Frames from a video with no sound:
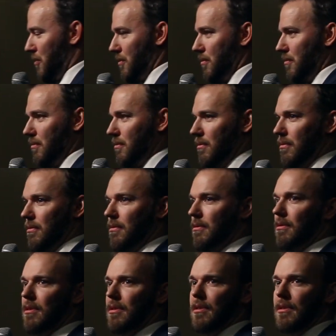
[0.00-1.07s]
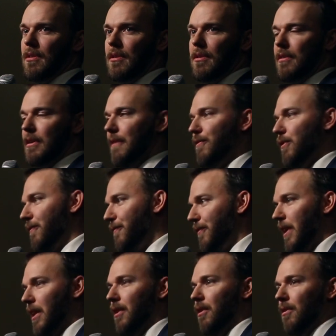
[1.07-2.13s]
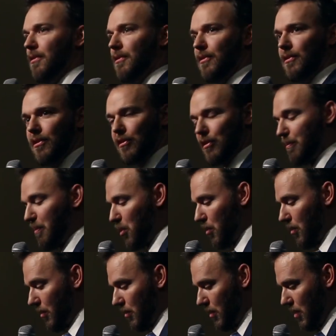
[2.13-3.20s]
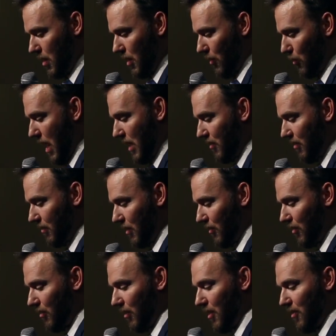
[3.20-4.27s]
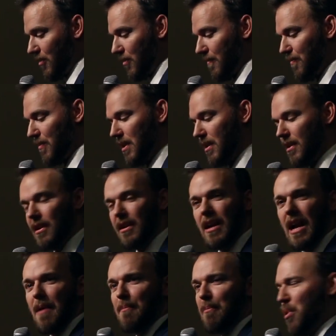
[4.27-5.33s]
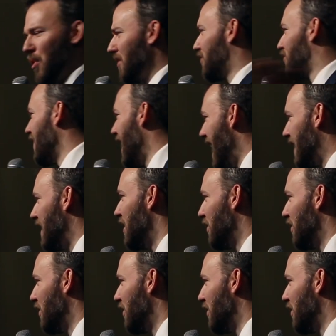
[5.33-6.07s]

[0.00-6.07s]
do if you fail to support righteous legislation. Put aside